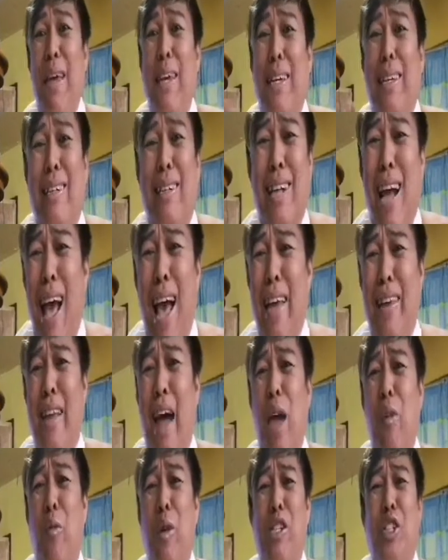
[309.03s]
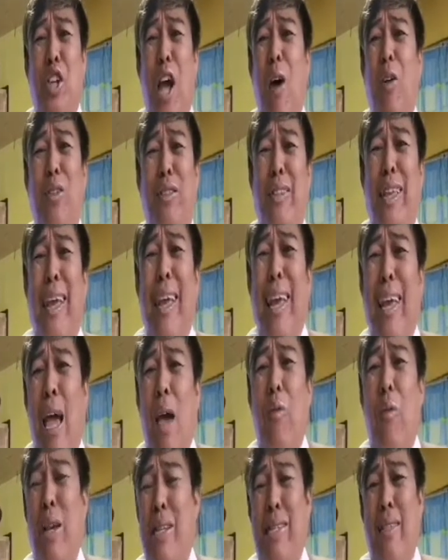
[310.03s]
My God, I was shouting,
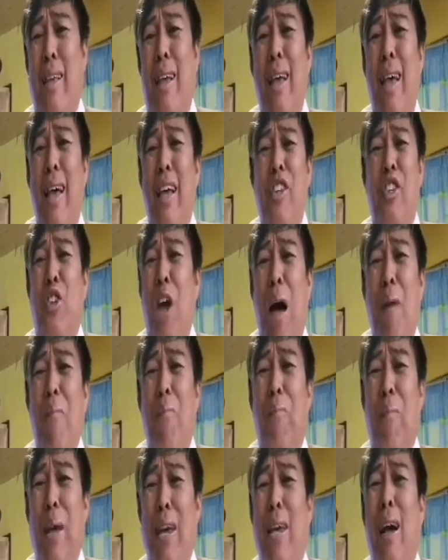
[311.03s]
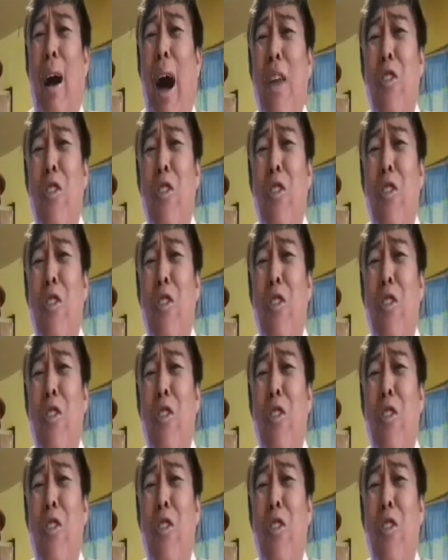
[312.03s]
I was jumping.